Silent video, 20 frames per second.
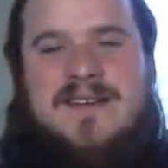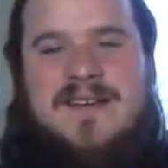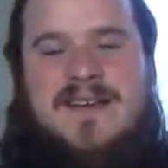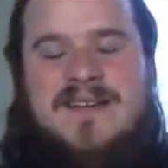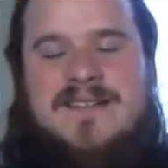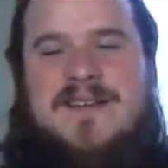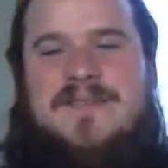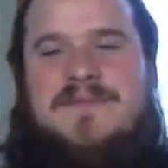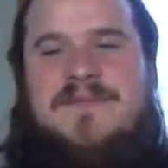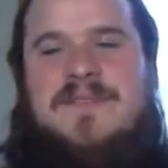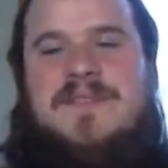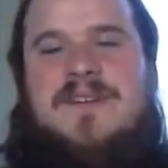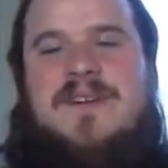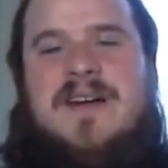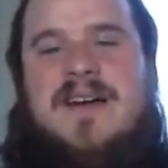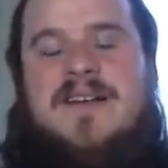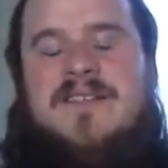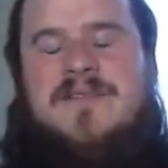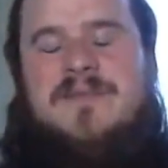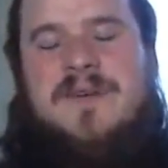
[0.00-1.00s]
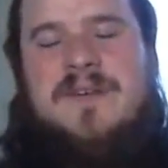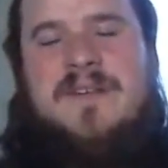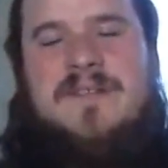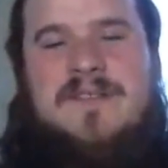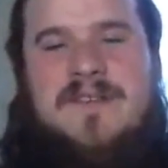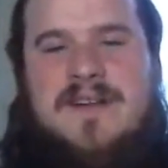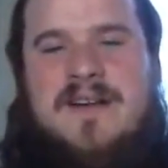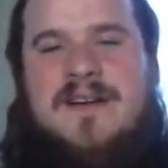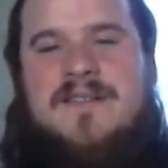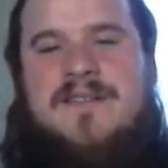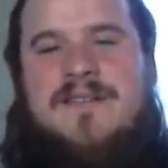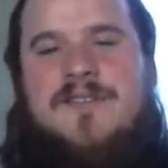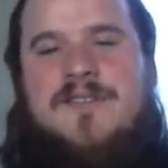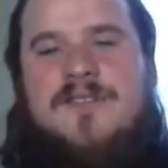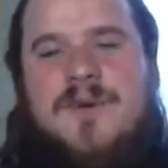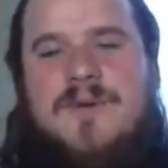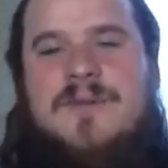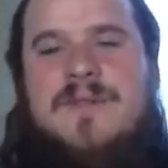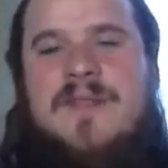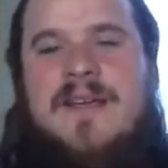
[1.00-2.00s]
except for the gods, because the gods are the
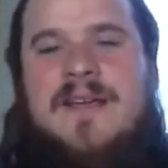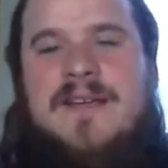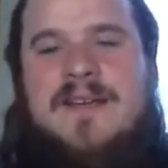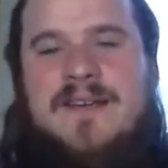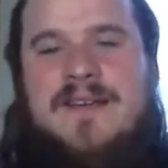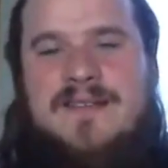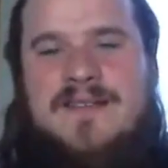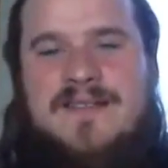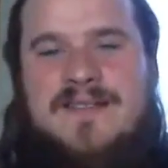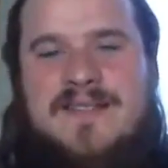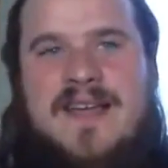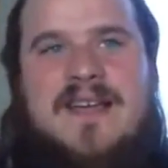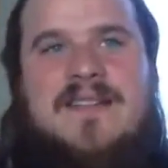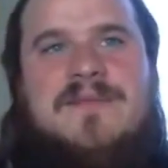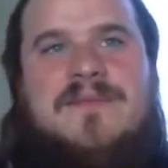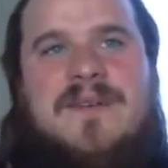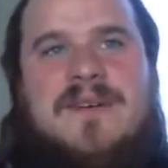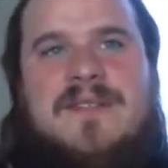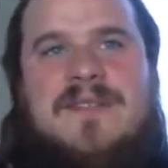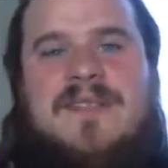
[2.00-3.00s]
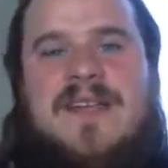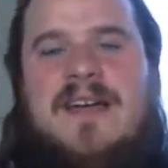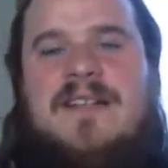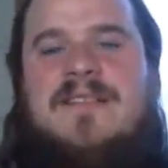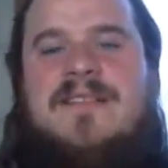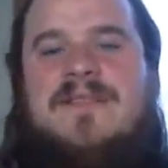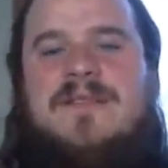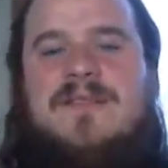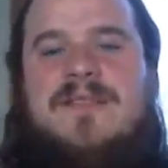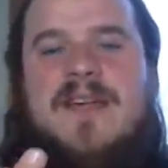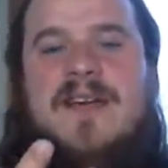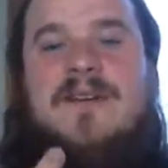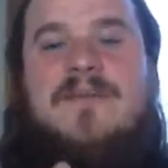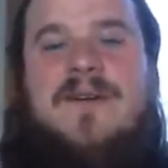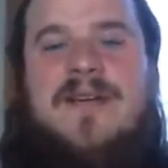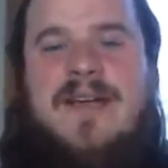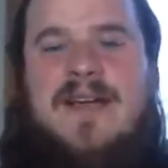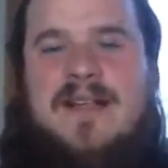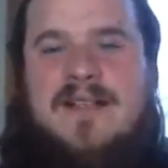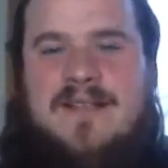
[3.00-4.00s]
most like it. That's their
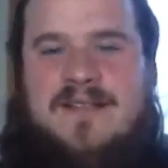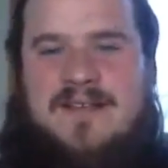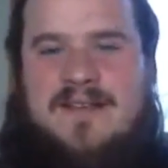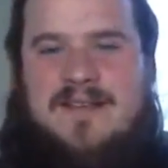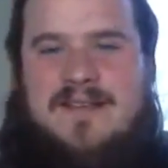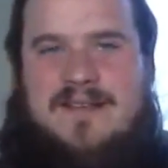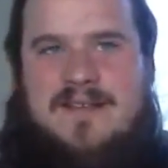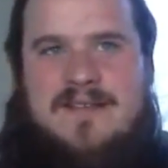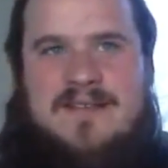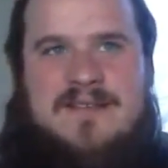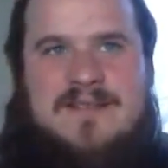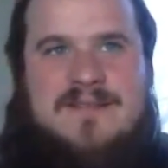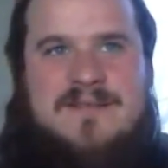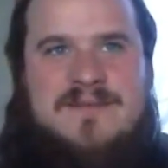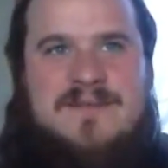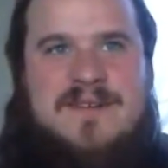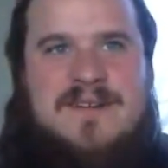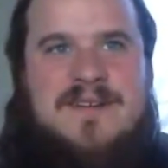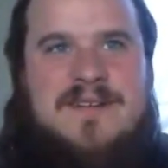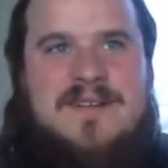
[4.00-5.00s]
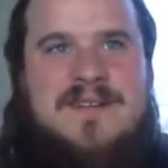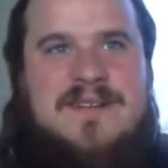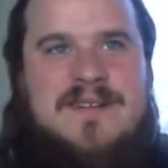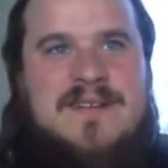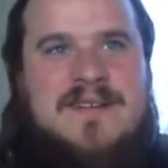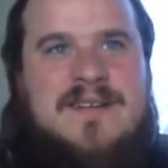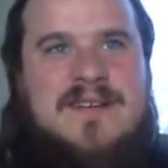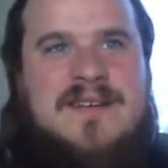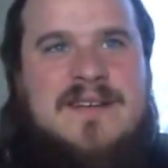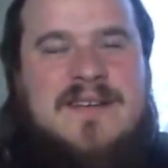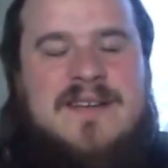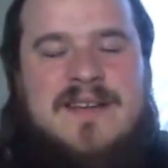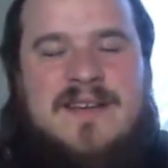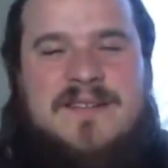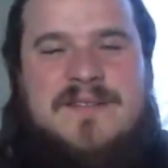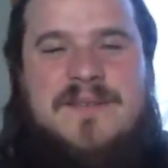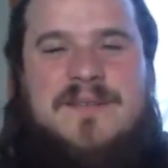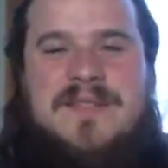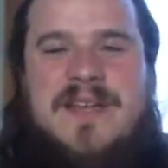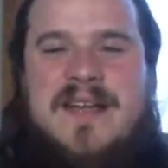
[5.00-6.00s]
reality, right?
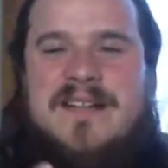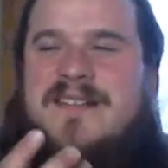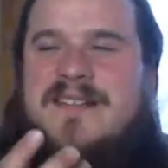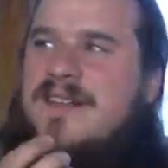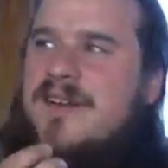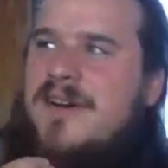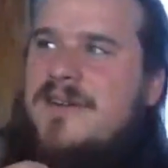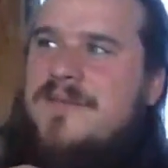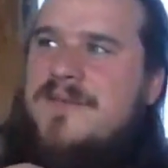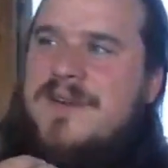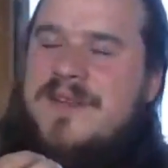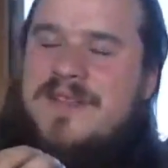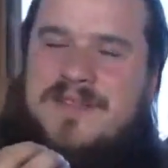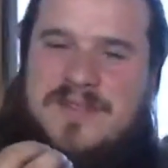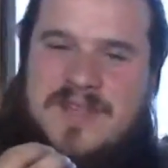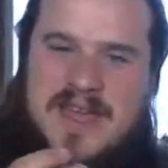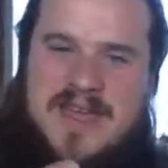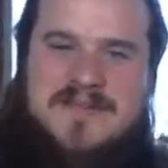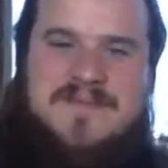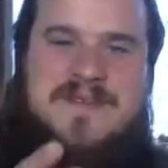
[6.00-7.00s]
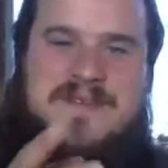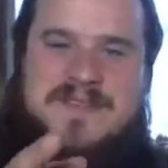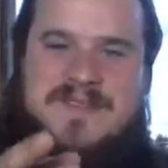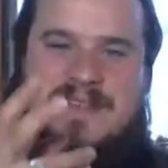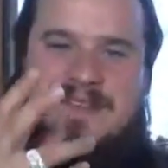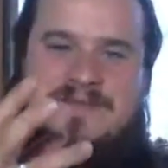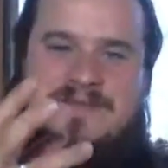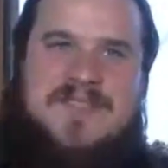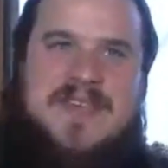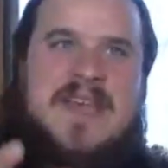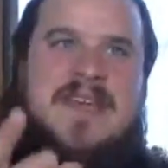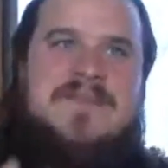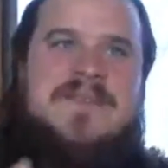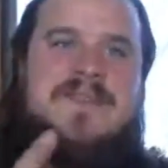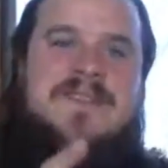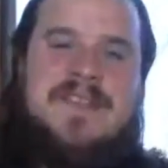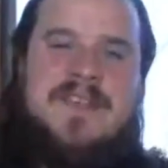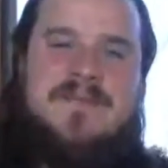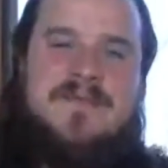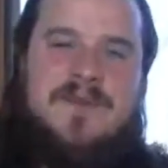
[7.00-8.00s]
And so that's the offering they receive. They
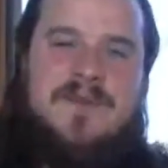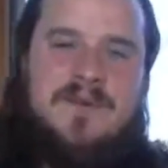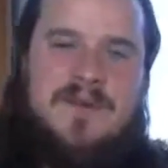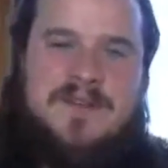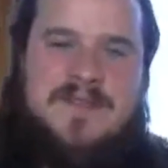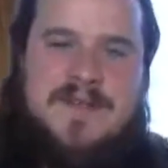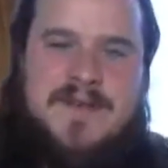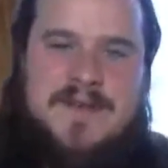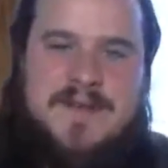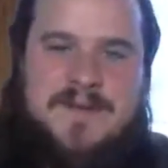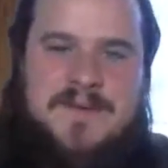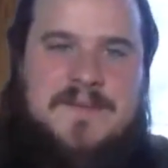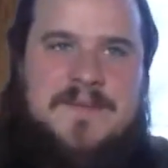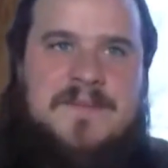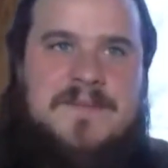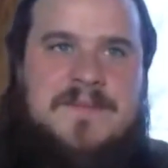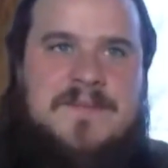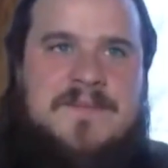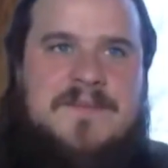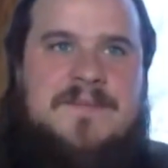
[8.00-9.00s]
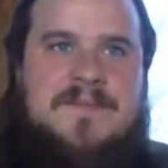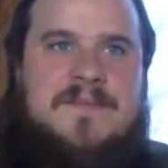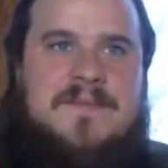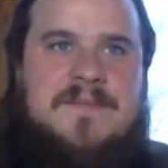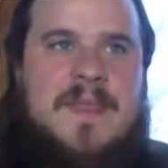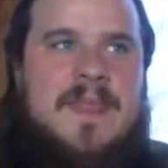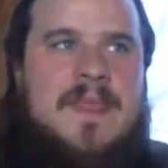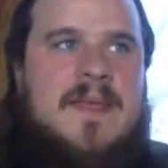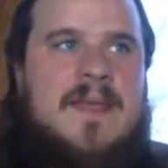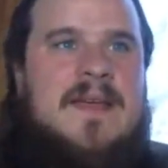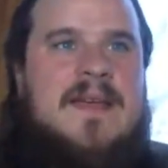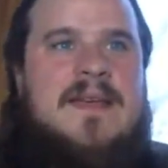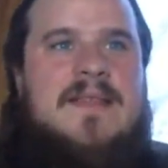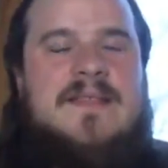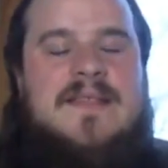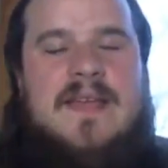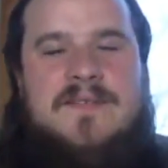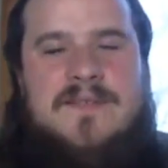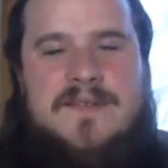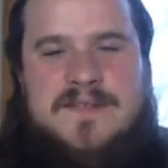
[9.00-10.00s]
receive your intent.
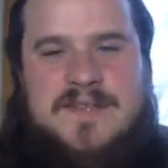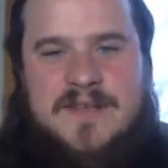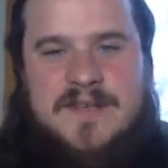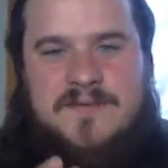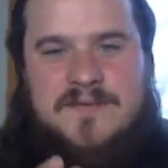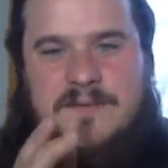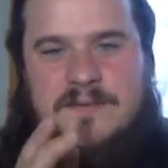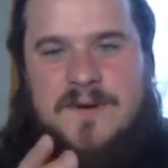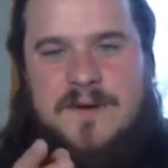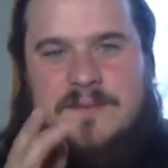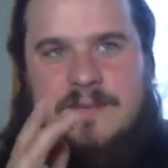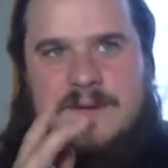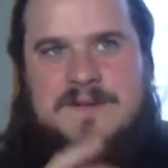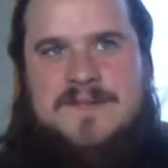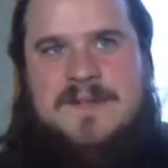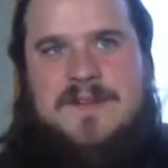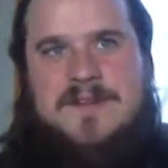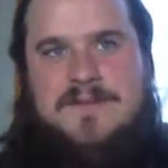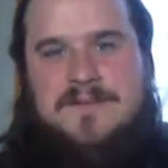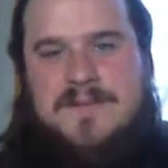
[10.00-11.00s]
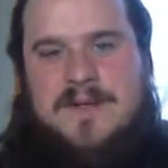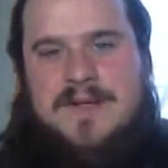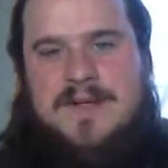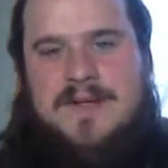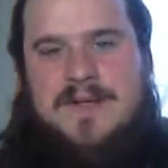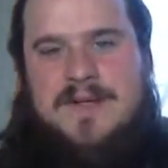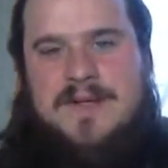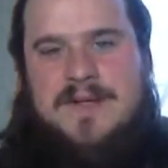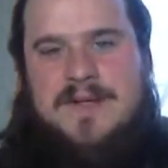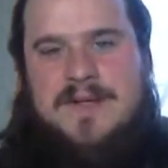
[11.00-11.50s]
They receive your purpose and your meaning.